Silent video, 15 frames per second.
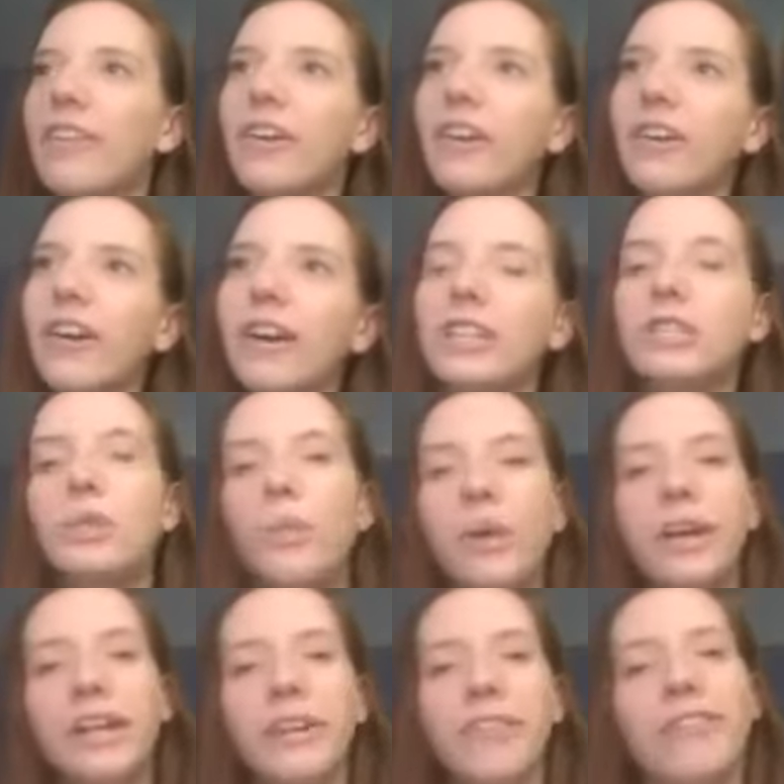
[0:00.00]
there are
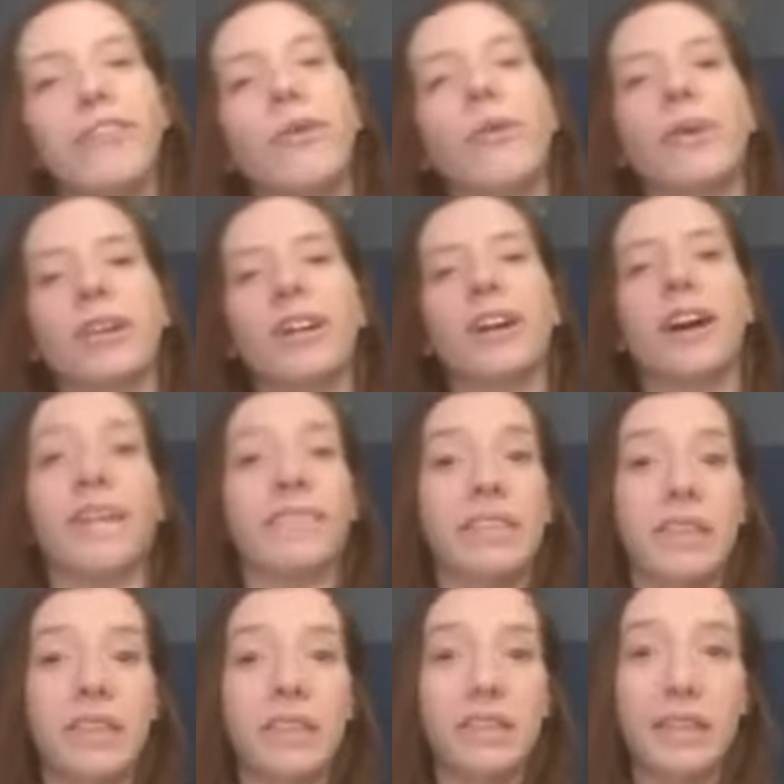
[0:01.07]
24 of
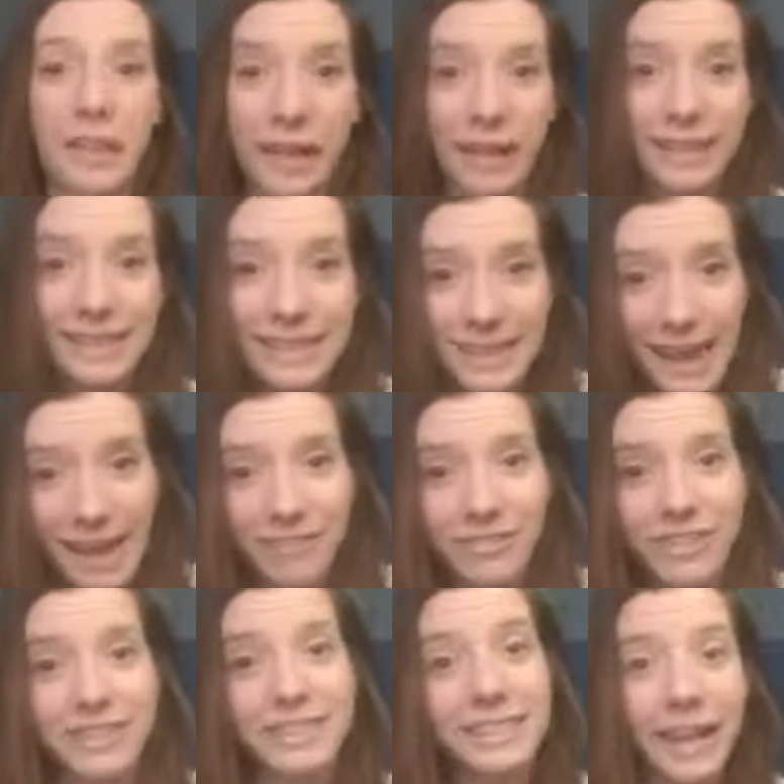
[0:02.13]
these
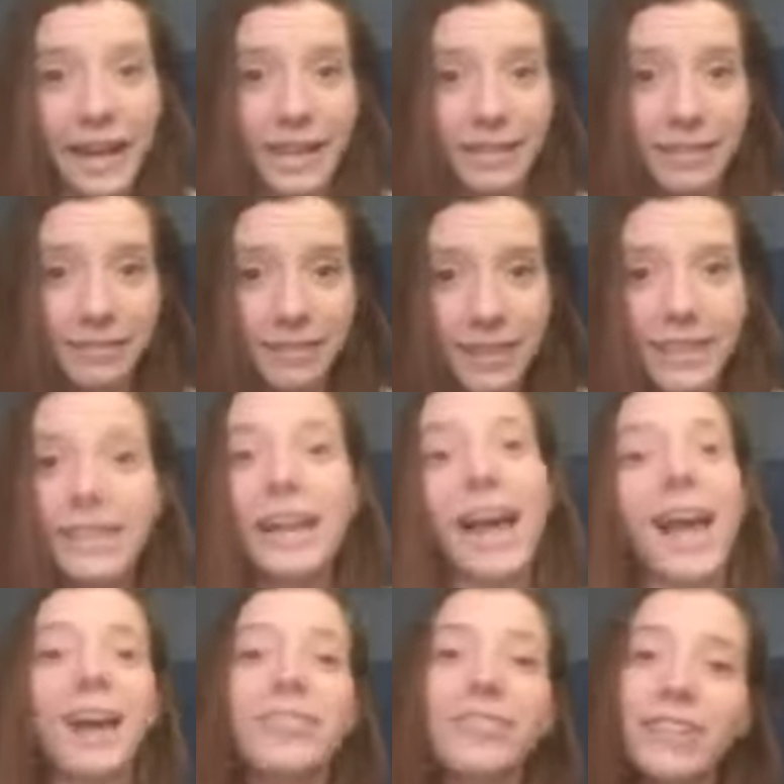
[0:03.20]
every day.
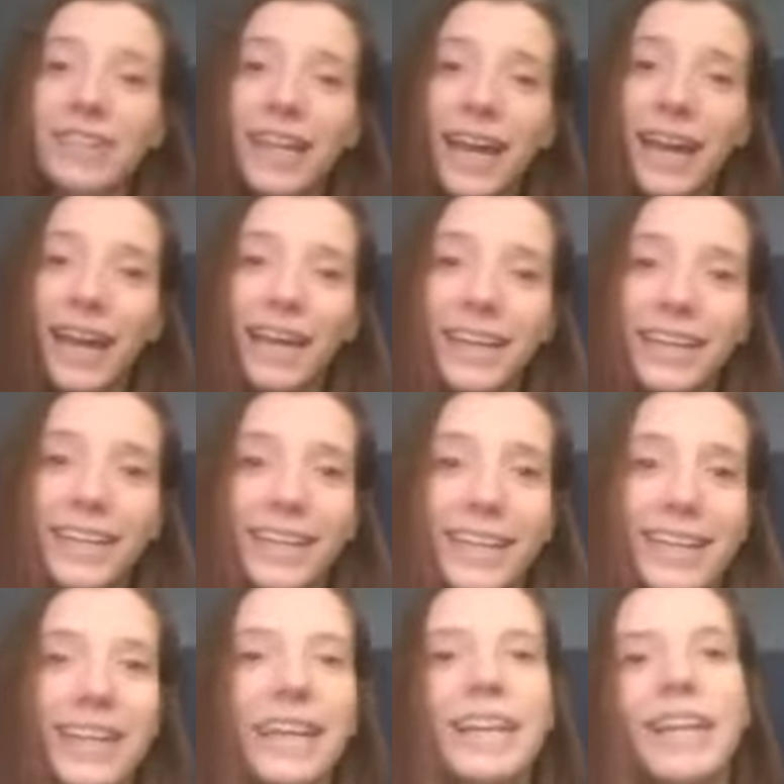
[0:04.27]
Every day
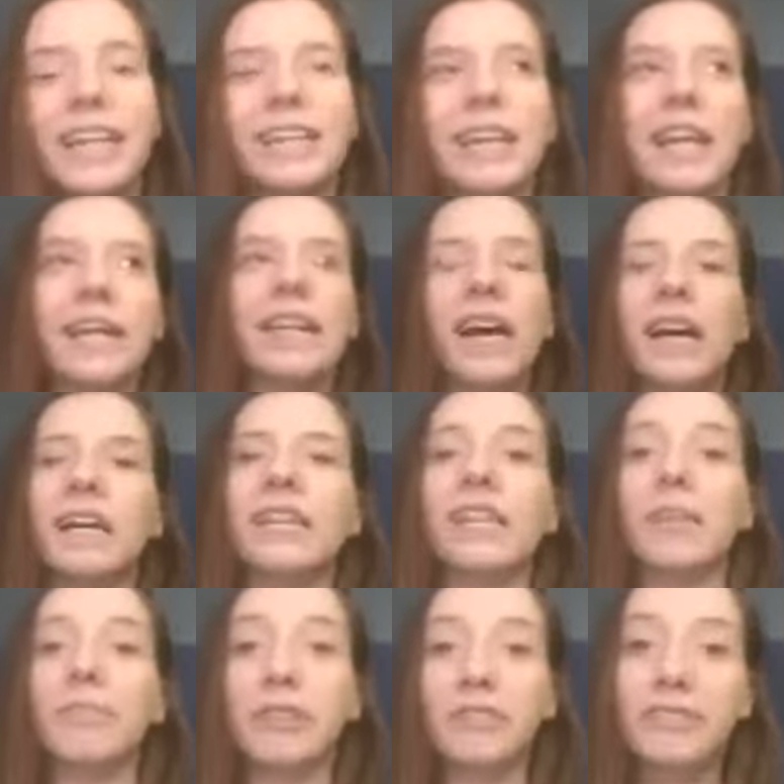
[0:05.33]
it is a
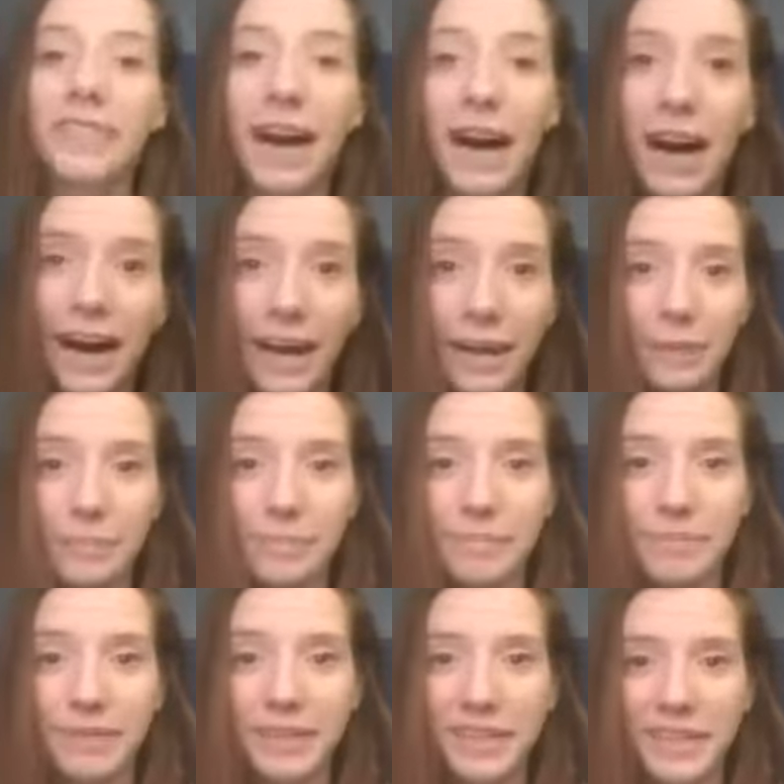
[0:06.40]
concept of time.
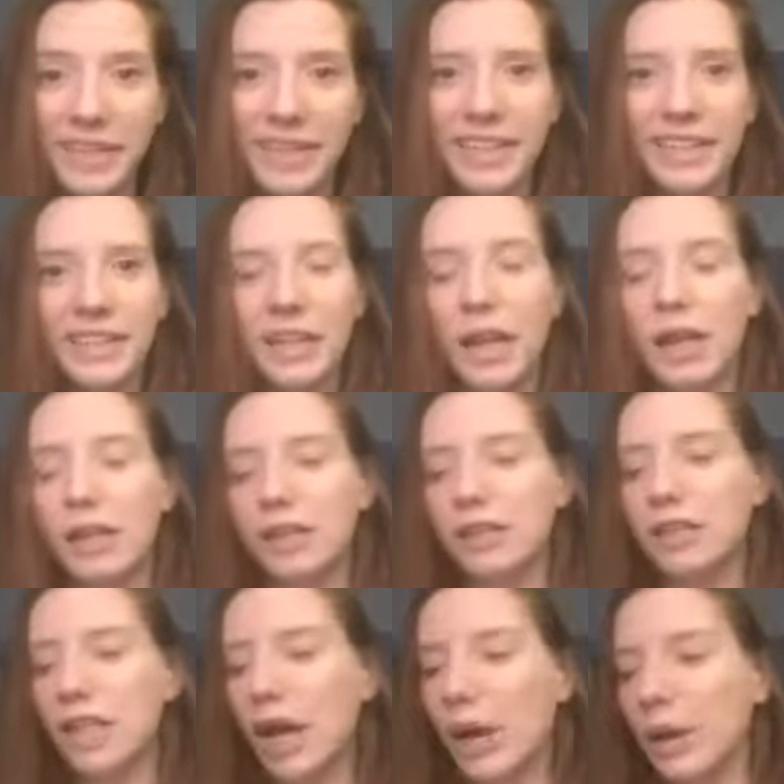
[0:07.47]

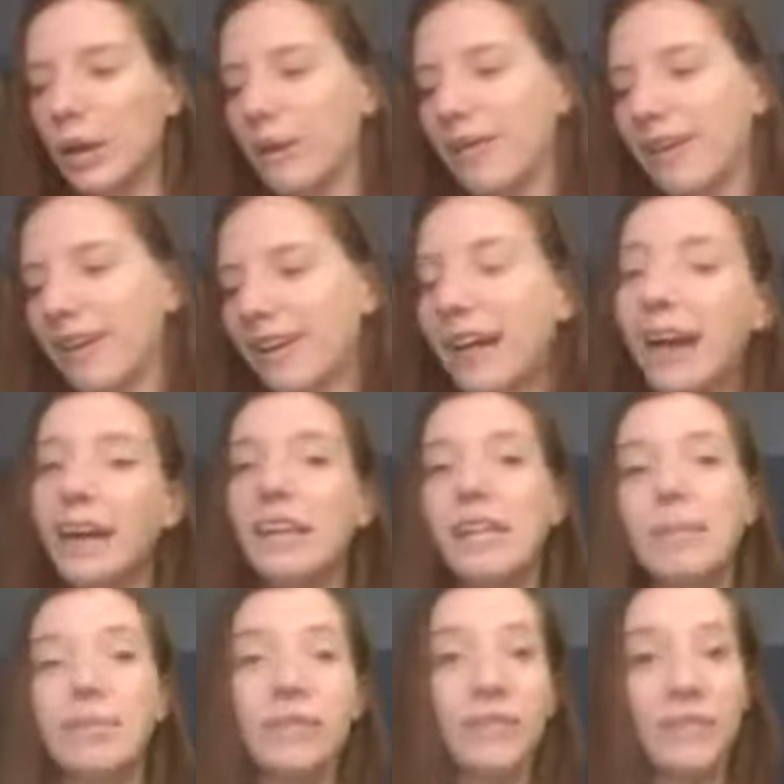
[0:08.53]
So a
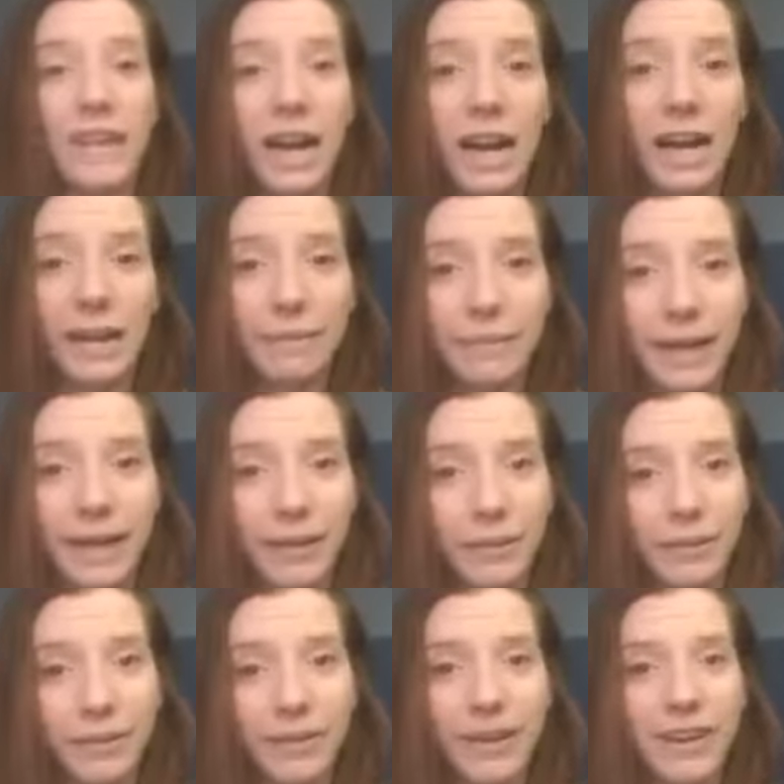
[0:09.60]
concept of time that
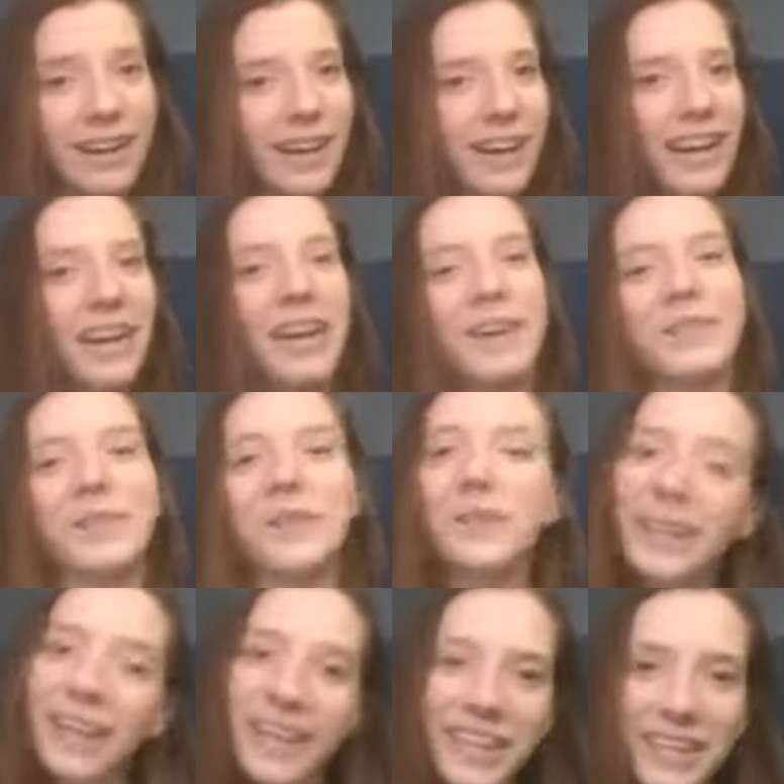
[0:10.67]
I
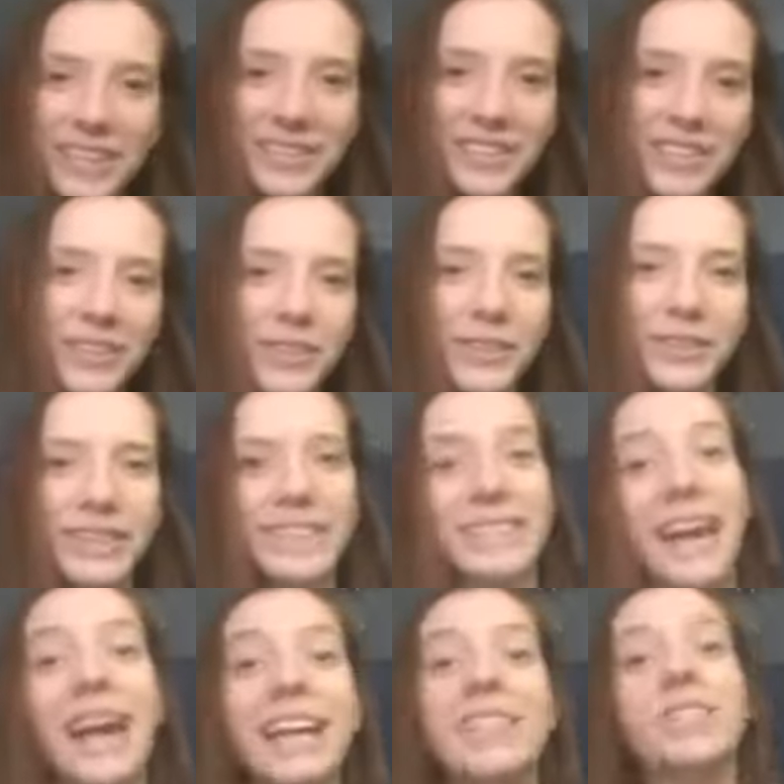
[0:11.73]
won't get into, because
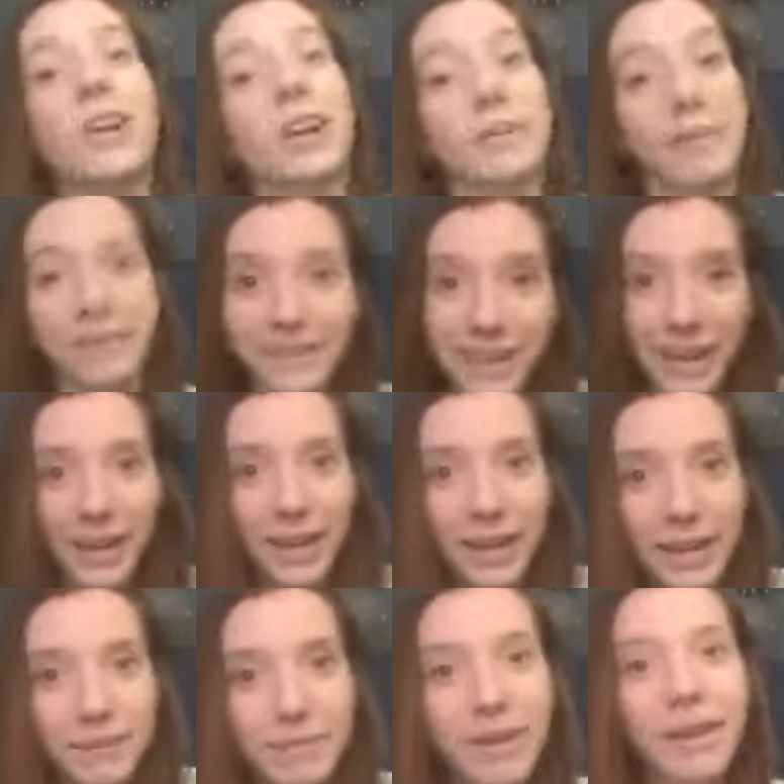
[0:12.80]
I could talk about
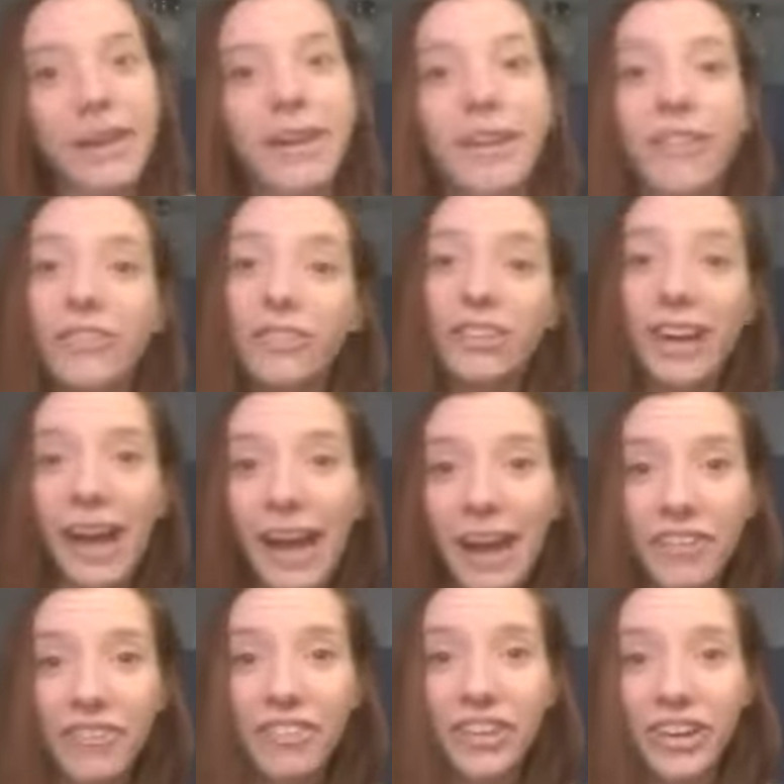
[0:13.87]
time
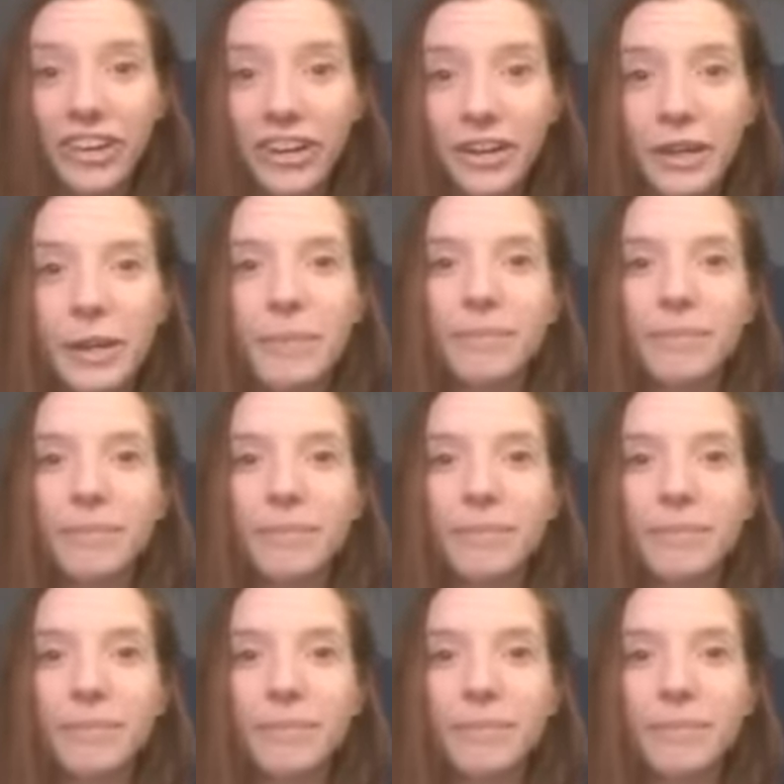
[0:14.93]
forever.